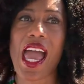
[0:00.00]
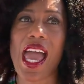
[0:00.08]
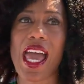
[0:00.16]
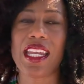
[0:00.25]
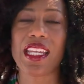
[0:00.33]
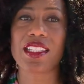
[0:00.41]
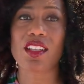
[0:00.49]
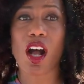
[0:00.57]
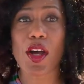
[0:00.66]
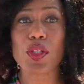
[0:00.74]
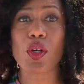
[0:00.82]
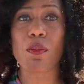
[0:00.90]
And it's
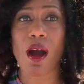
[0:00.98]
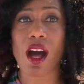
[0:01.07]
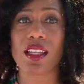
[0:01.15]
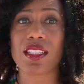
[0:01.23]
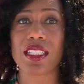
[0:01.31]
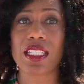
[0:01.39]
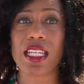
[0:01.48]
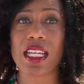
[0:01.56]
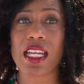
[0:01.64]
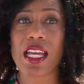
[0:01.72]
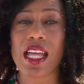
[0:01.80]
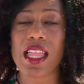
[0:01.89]
also a
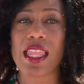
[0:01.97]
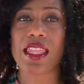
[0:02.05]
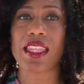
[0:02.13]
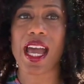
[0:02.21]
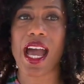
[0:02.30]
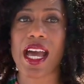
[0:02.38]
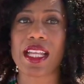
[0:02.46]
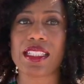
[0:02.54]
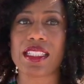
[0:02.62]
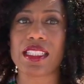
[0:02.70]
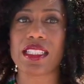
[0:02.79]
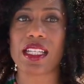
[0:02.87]
policy that